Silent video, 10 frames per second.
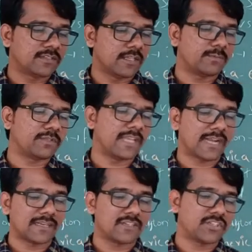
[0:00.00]
Chief
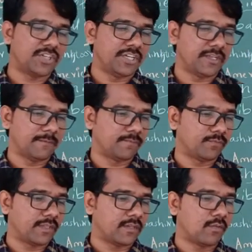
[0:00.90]
Seattle's treaty.
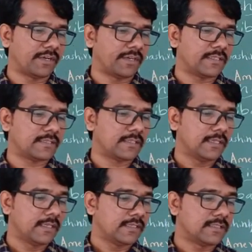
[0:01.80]
What it is?
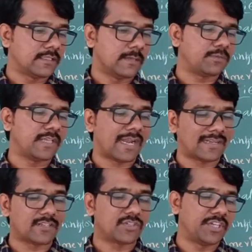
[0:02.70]
Chief
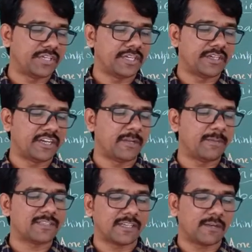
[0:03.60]
Seattle's treaty. Treaty
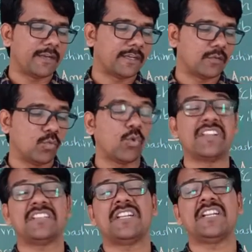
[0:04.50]
means agreement.
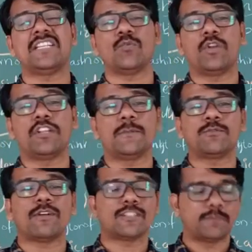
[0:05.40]
Oration it is. Oration
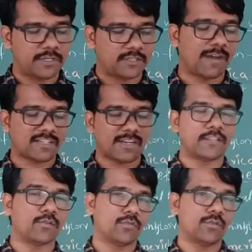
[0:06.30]
means what? Speech.
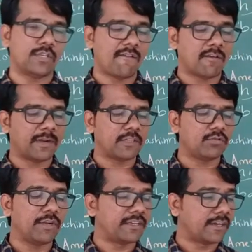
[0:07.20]
Bhashna ido. Yavag
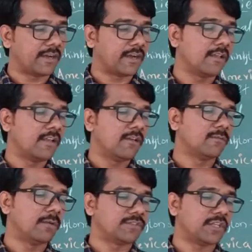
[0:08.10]
madidu
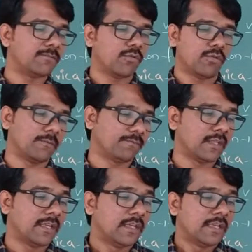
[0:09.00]

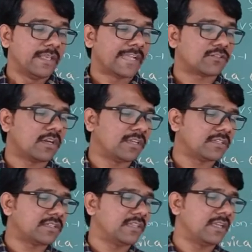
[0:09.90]
1854. Actually, it
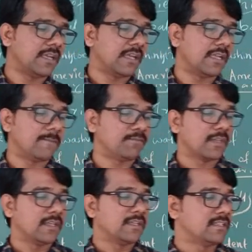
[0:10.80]
is
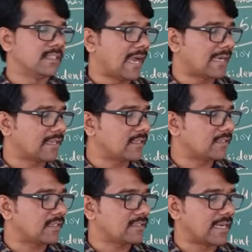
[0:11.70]

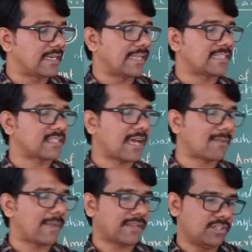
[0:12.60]
Seattle's Sunday
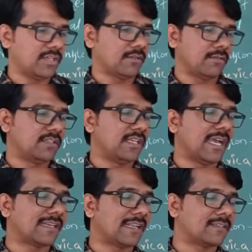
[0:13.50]
Star magazine.
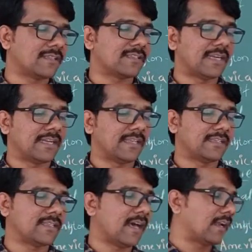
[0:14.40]
Seattle's Sunday
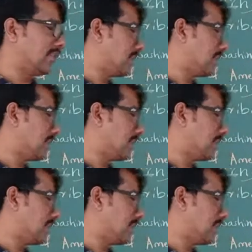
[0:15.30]
Star.